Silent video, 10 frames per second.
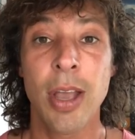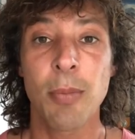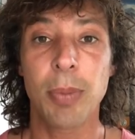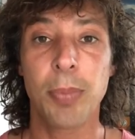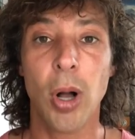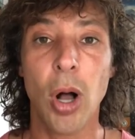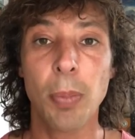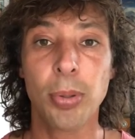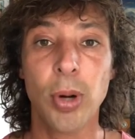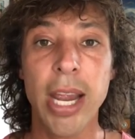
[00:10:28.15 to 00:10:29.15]
But Paul
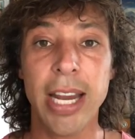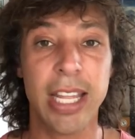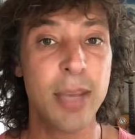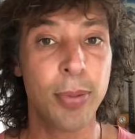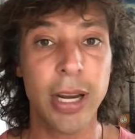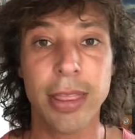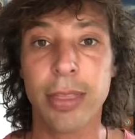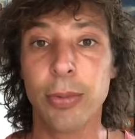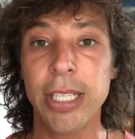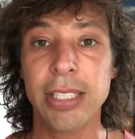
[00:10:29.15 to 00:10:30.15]
prayed. He prayed
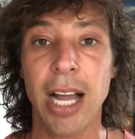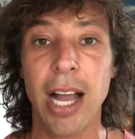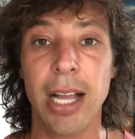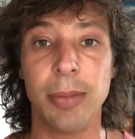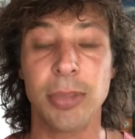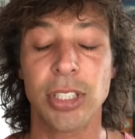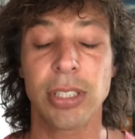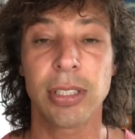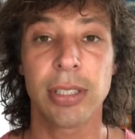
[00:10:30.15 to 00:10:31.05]
3 times.